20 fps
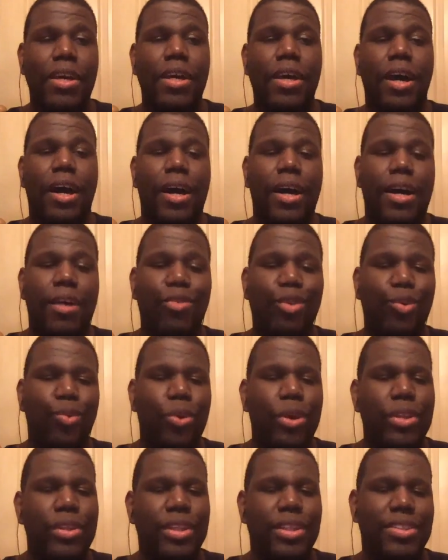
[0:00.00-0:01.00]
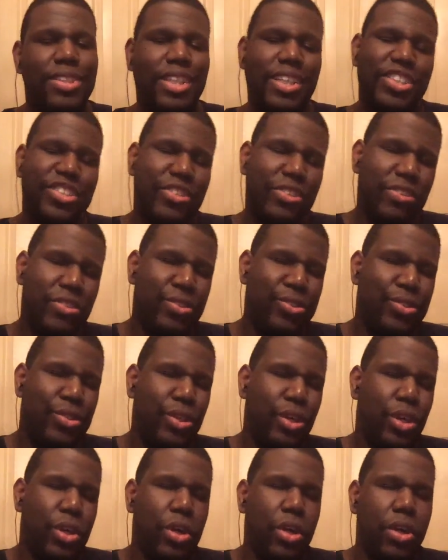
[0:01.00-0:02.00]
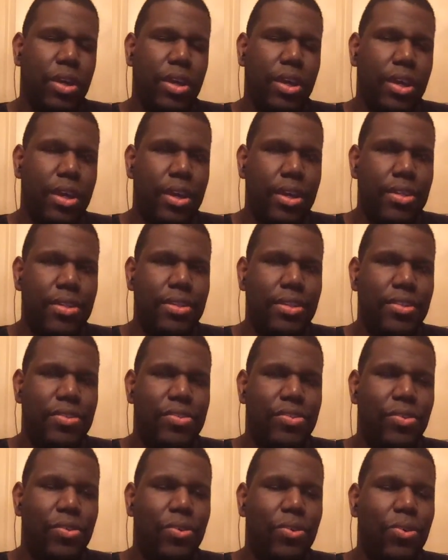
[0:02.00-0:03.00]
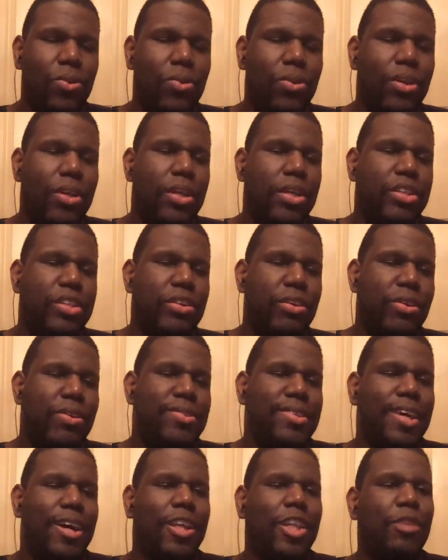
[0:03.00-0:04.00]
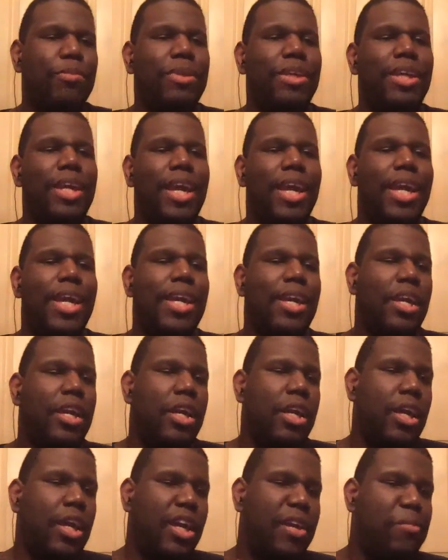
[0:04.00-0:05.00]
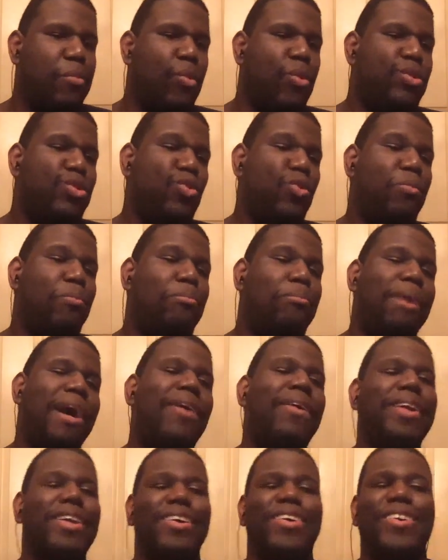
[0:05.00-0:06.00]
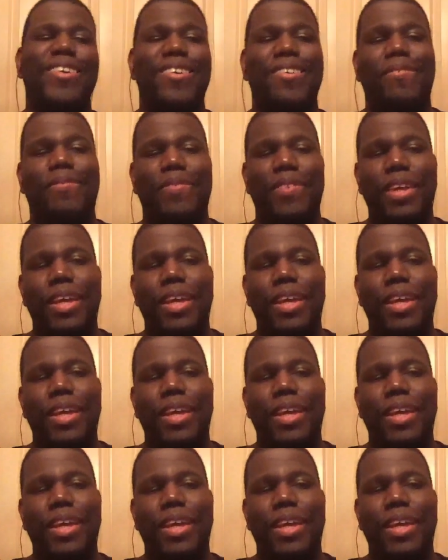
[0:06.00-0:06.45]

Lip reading: But one of the teachers in the school turns out to be a immortal bounty hunter,